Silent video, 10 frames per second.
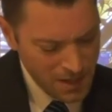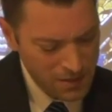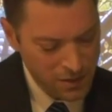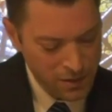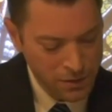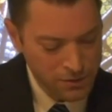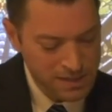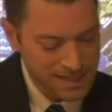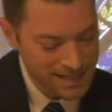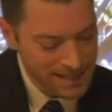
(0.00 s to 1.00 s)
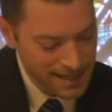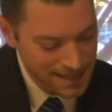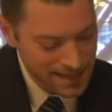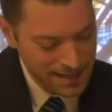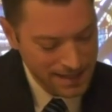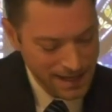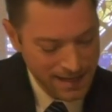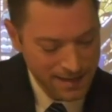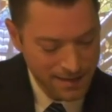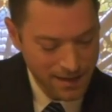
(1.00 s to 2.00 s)
you see in,
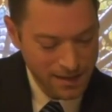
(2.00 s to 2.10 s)
in